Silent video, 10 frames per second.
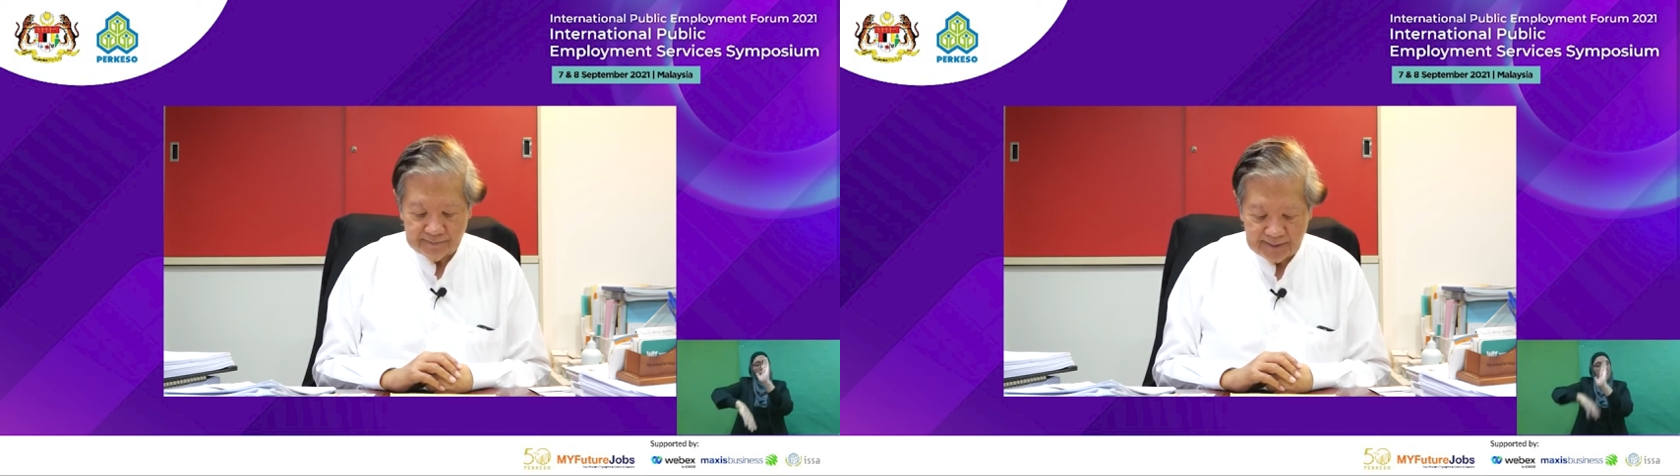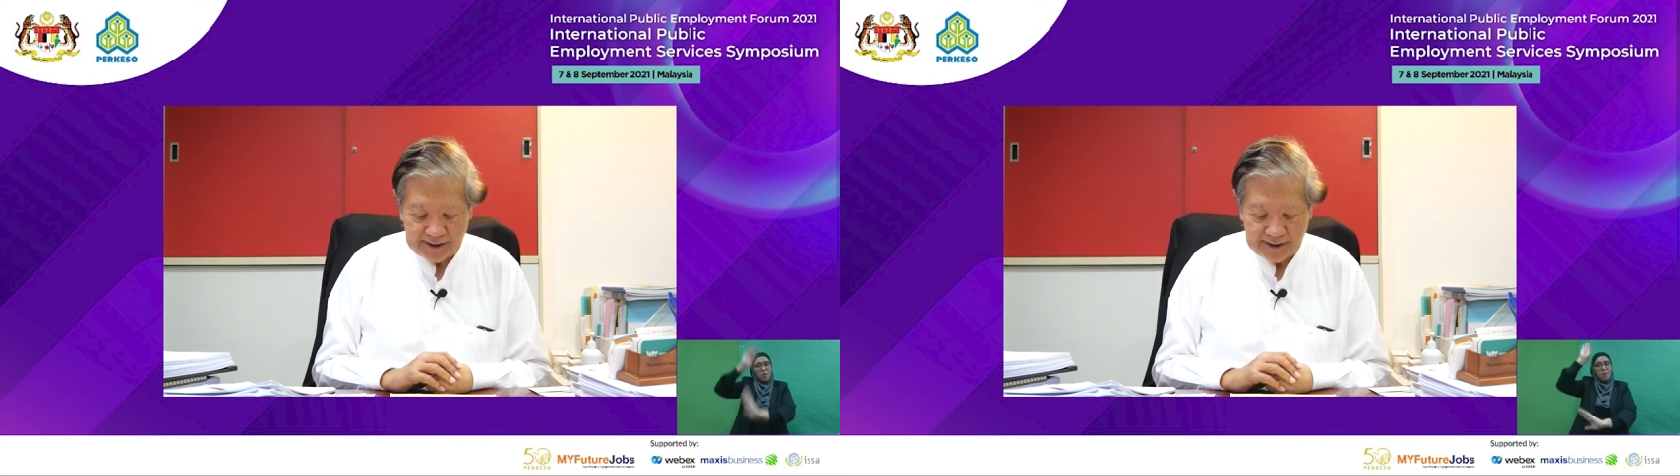
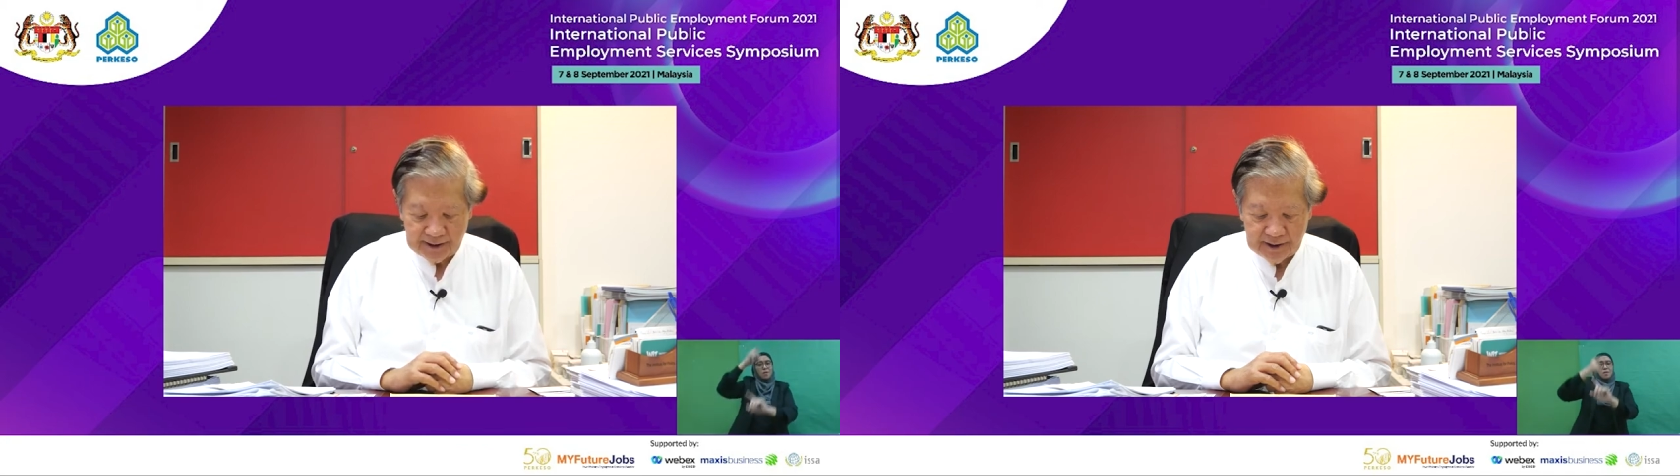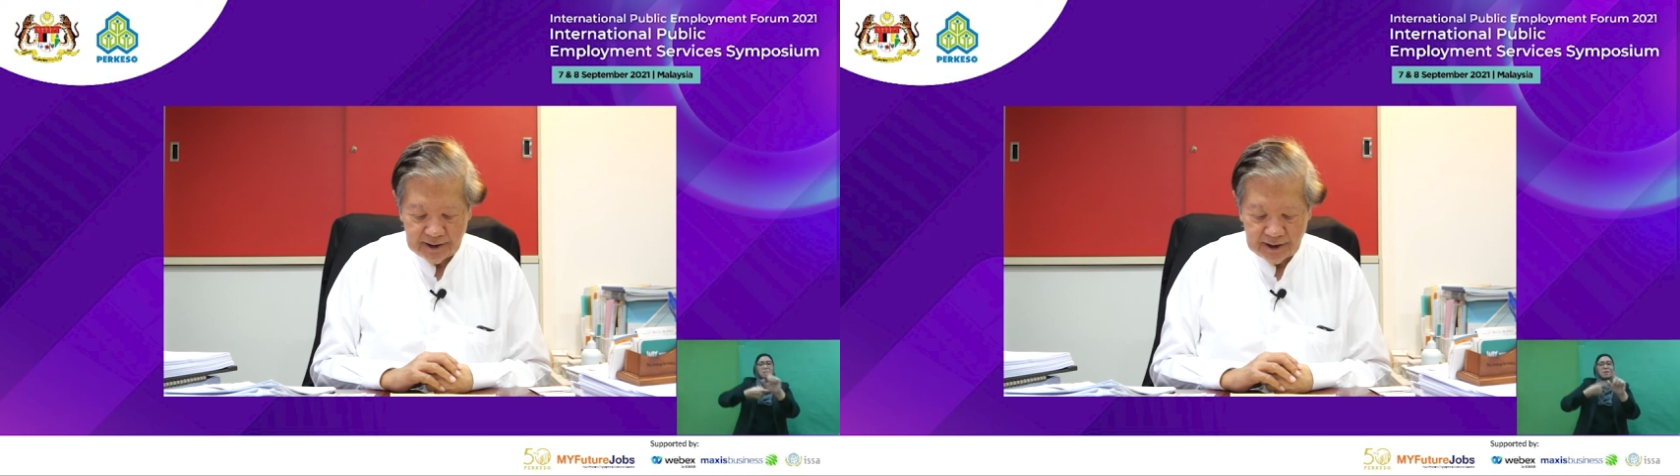money
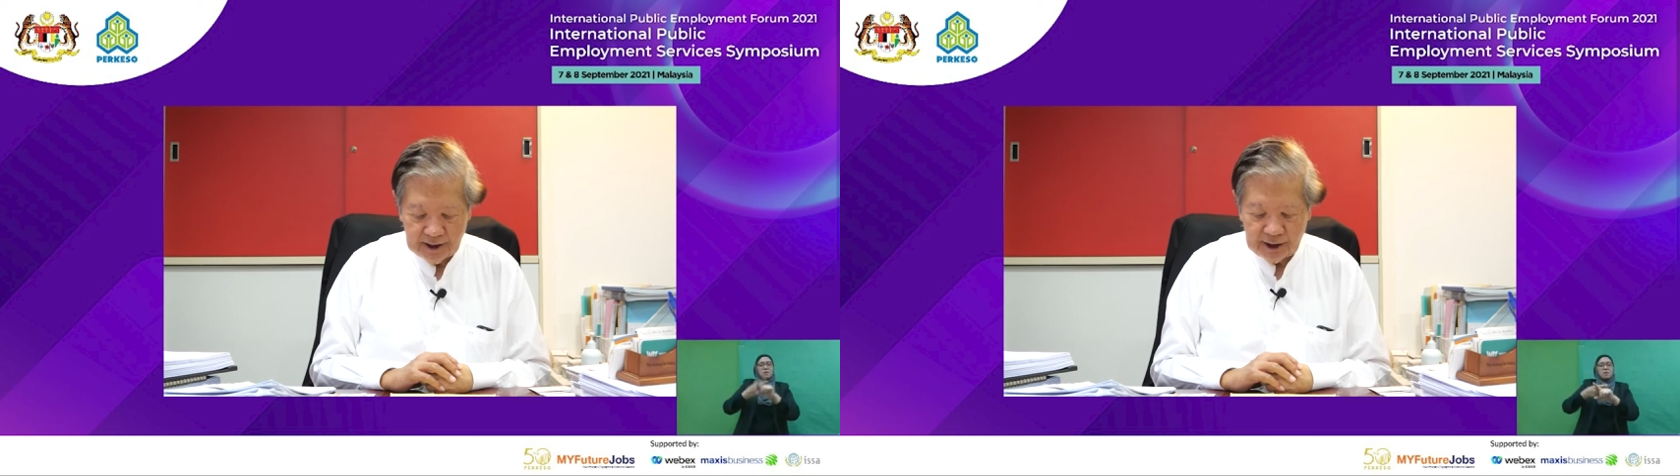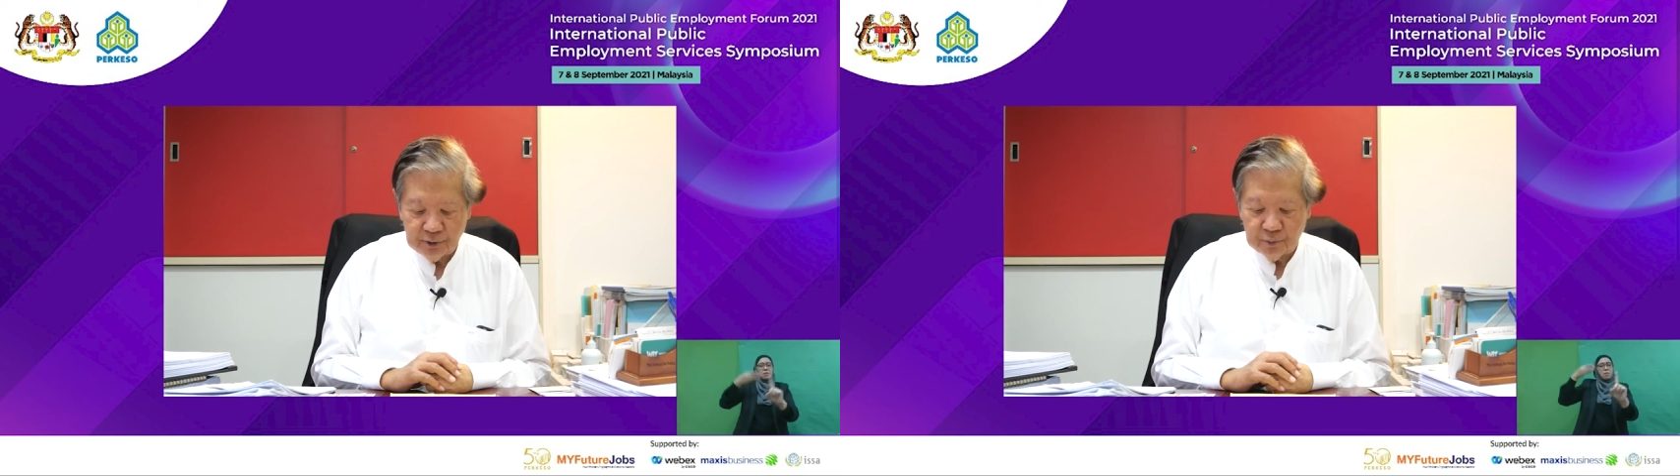
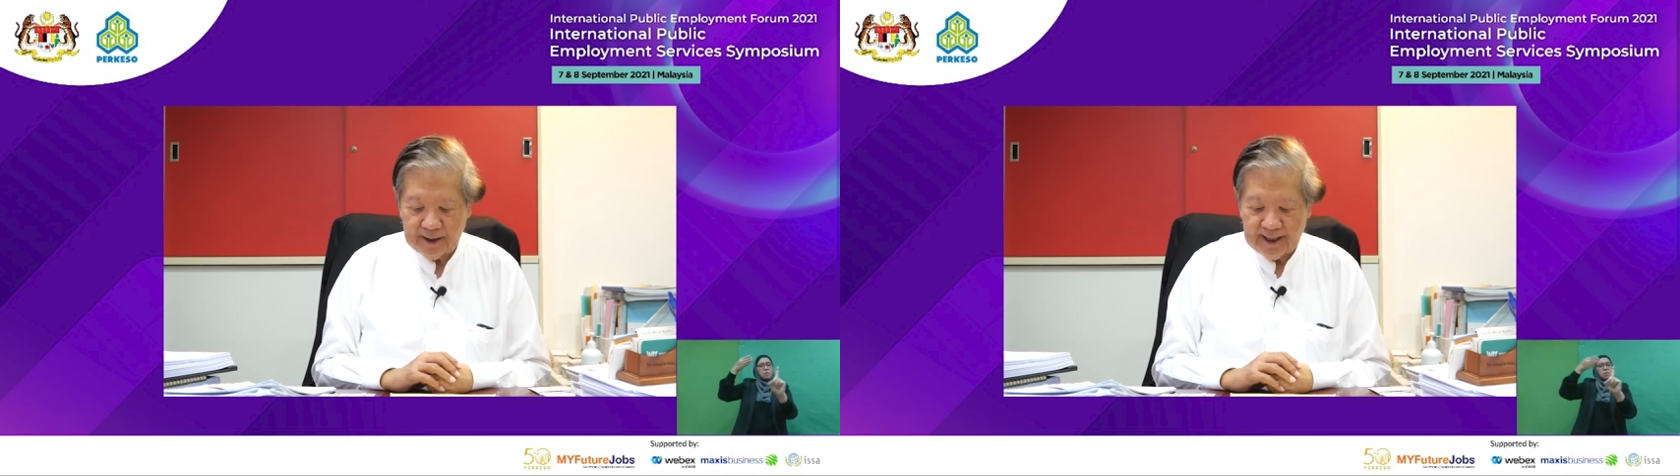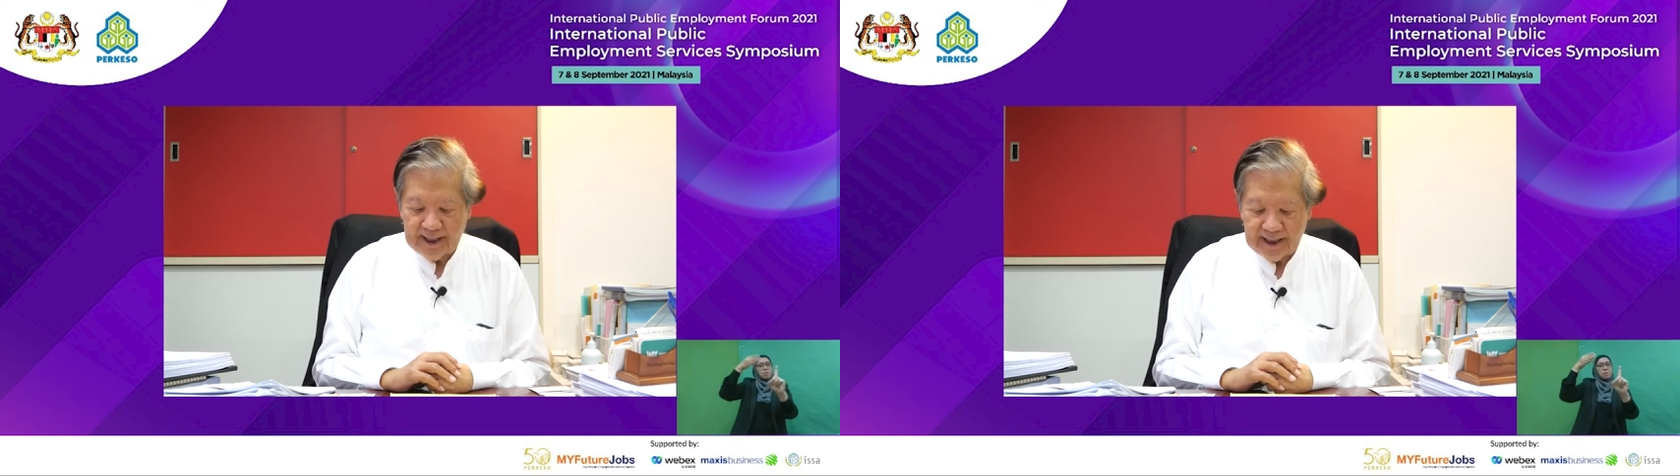and who,